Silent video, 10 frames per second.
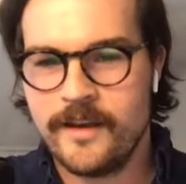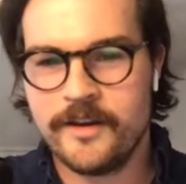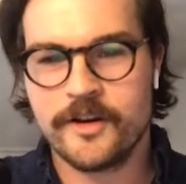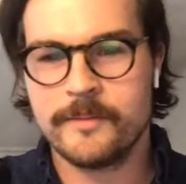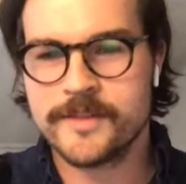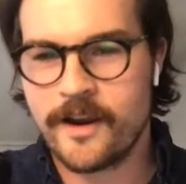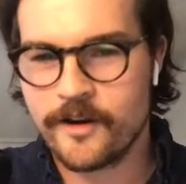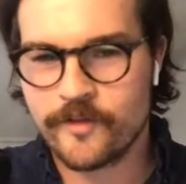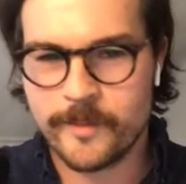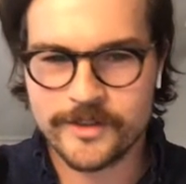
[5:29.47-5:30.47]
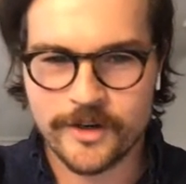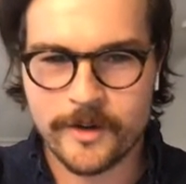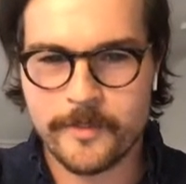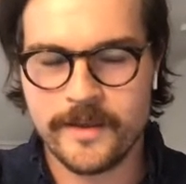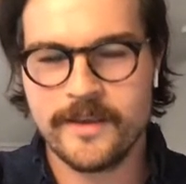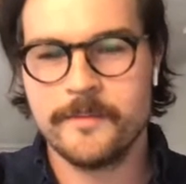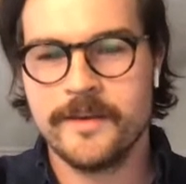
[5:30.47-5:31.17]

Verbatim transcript: And here comes Karen from HR pinging him